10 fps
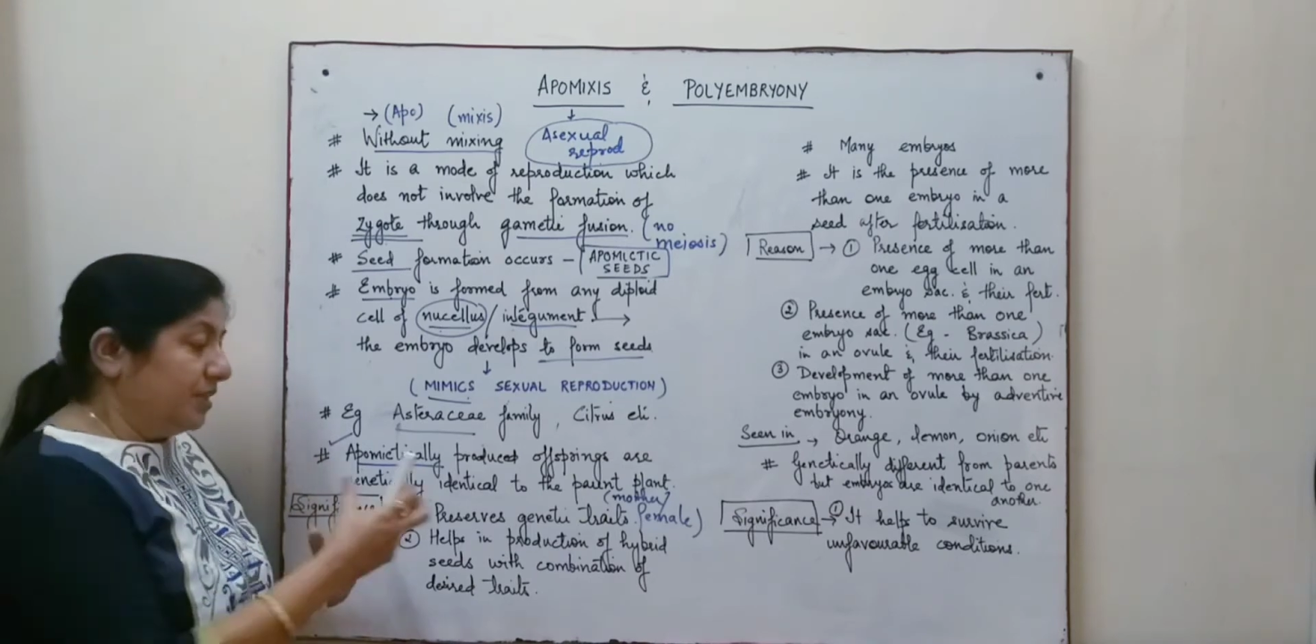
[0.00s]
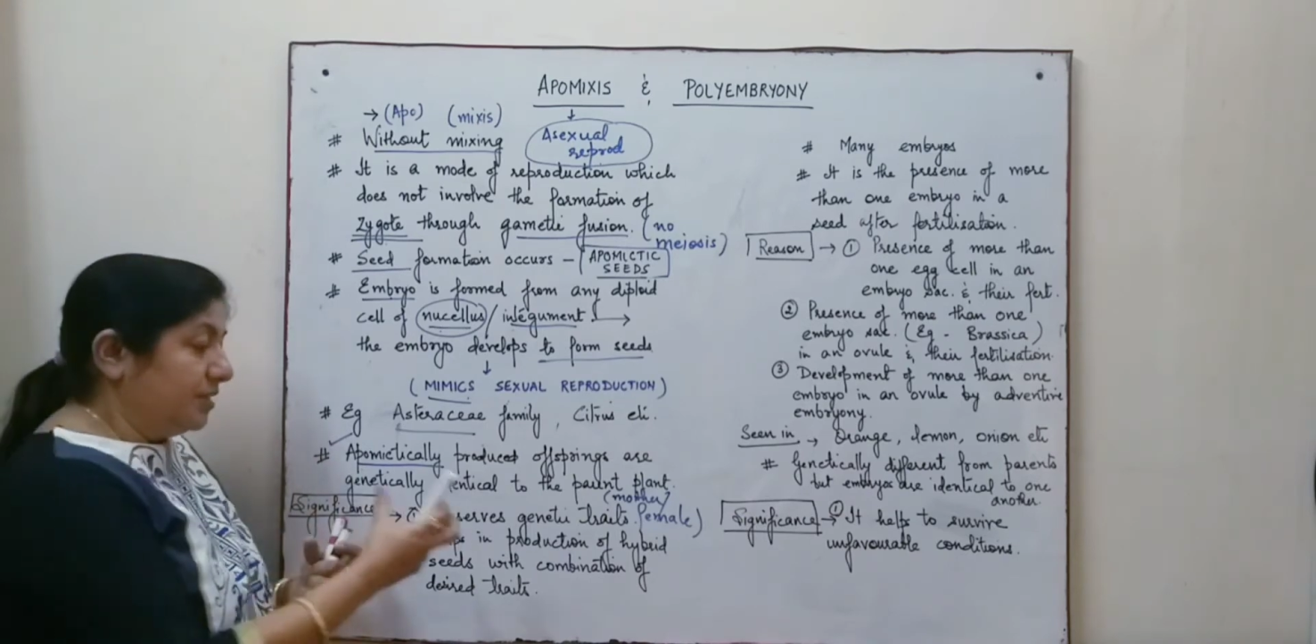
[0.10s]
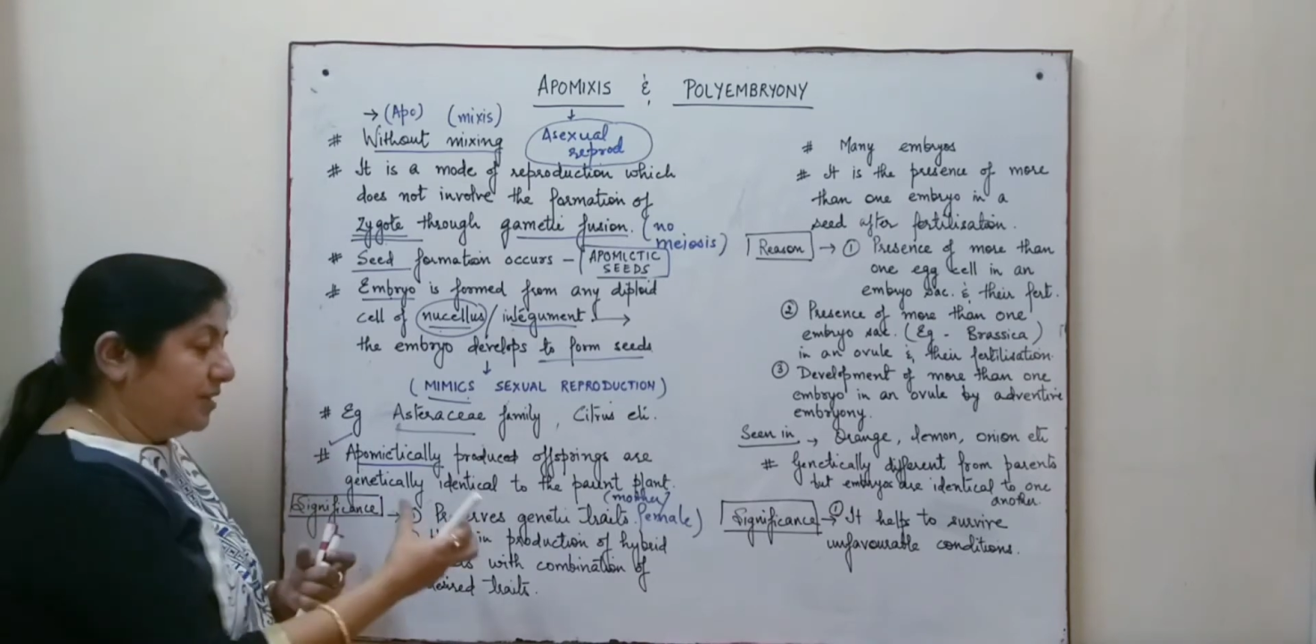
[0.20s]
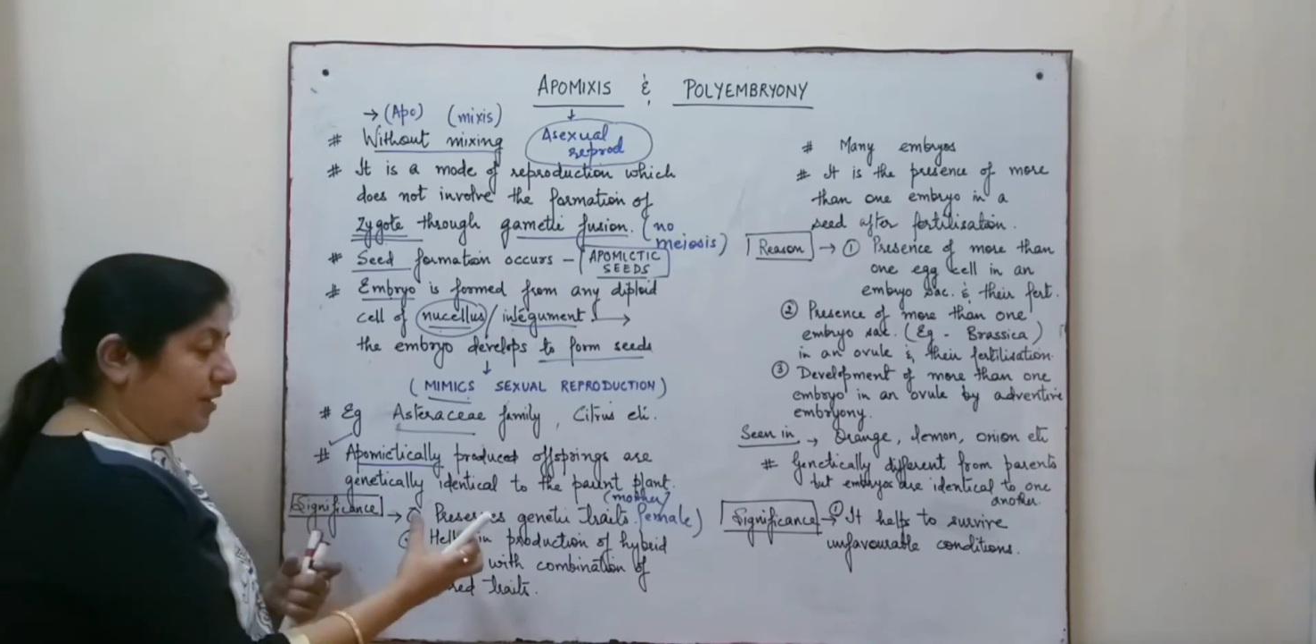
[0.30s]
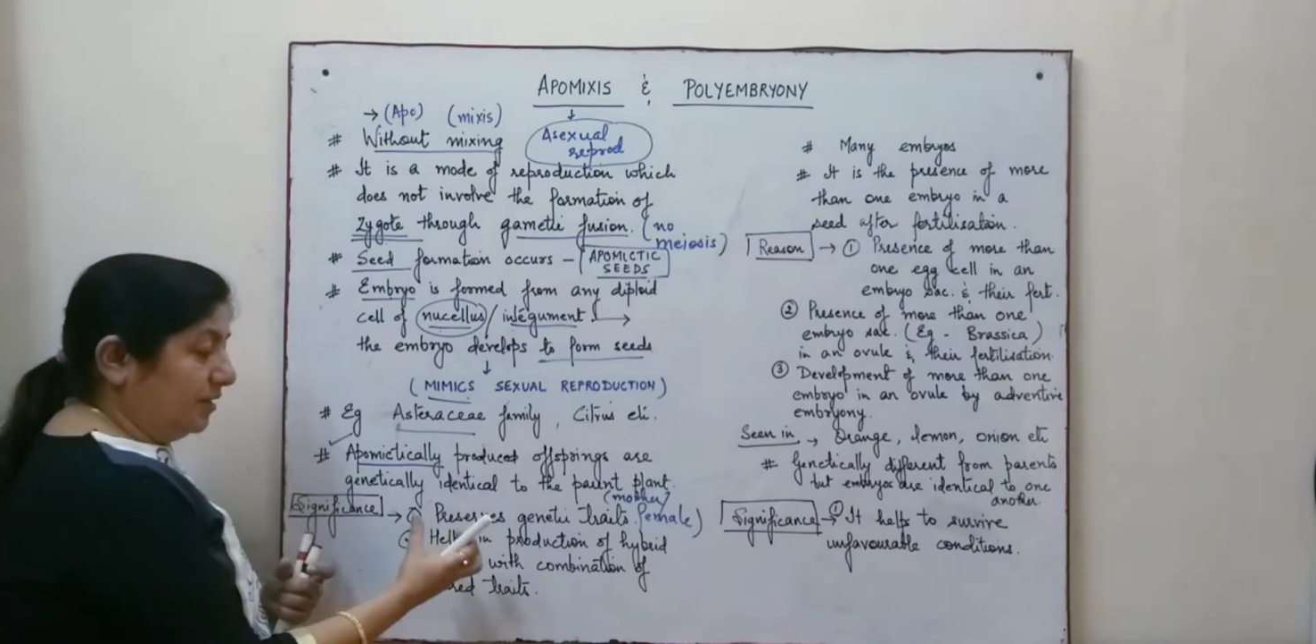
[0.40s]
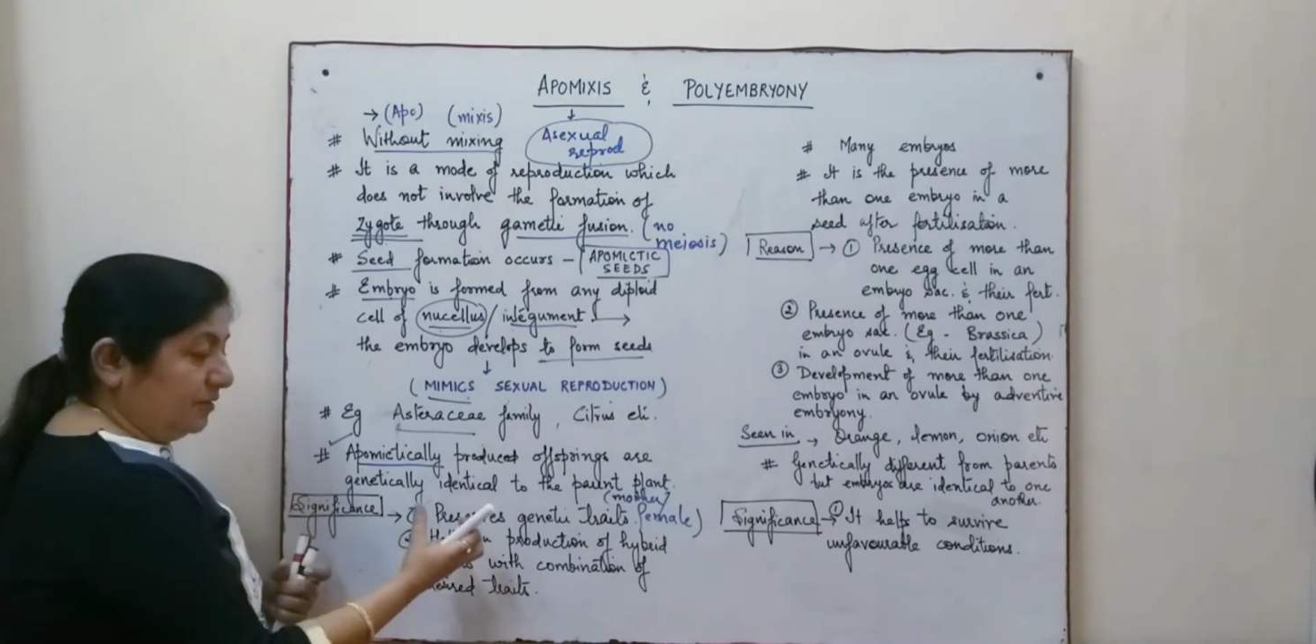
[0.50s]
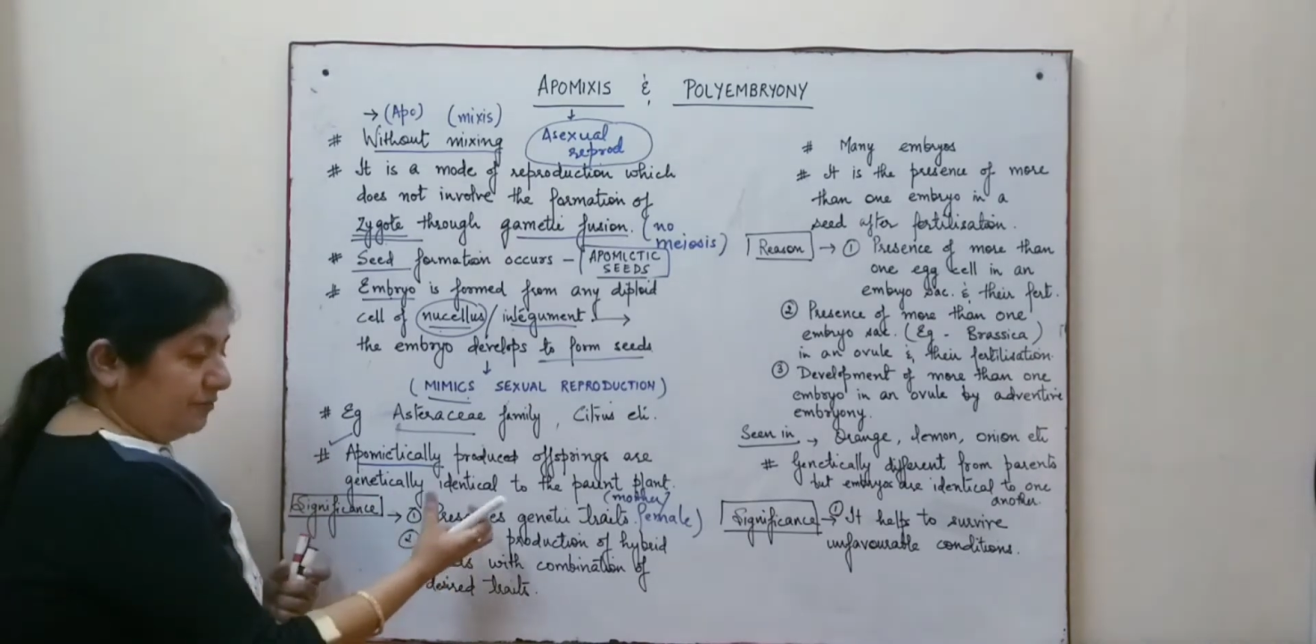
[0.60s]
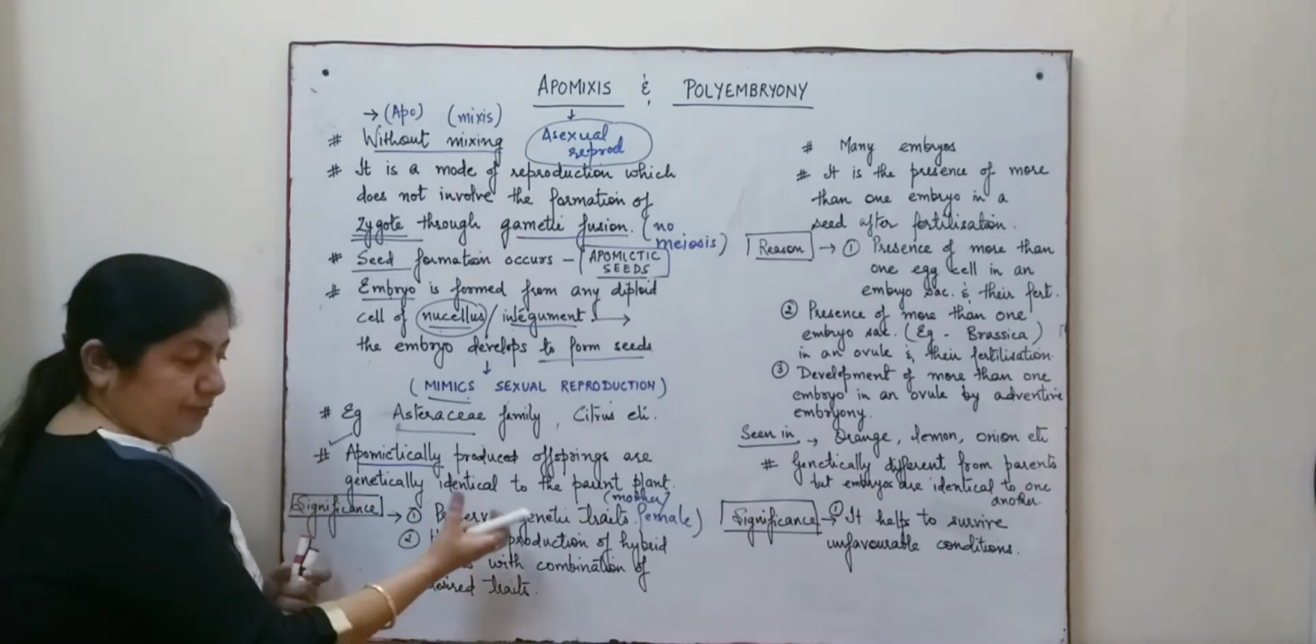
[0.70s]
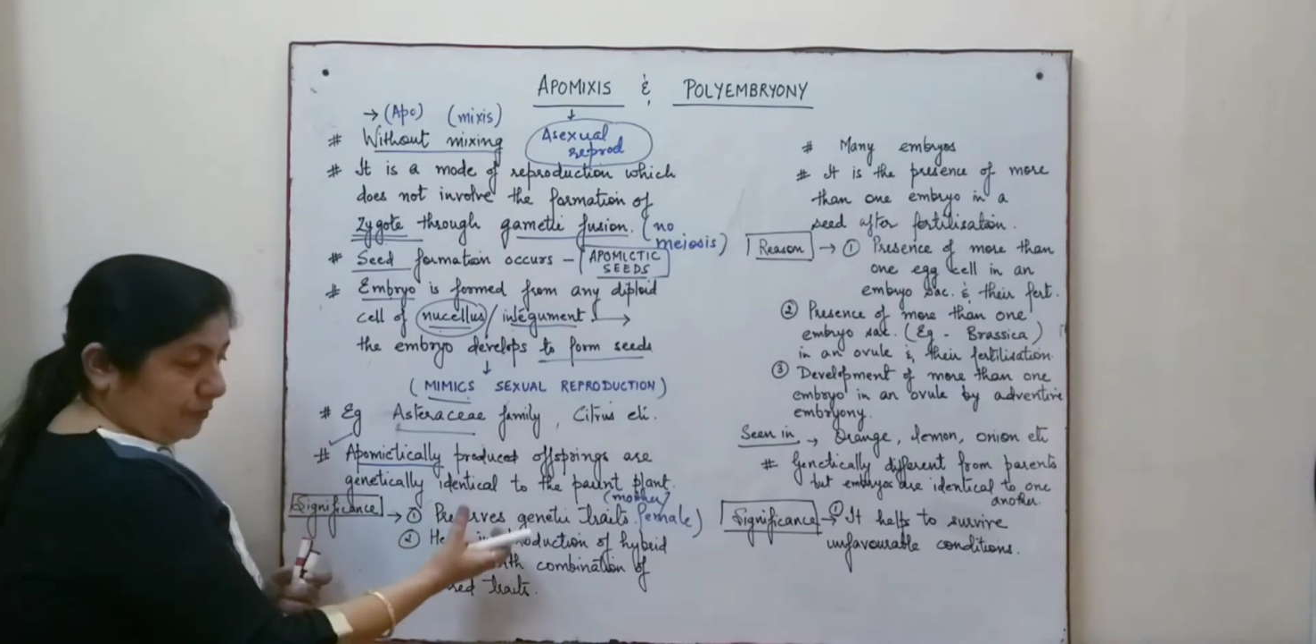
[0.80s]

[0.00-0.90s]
the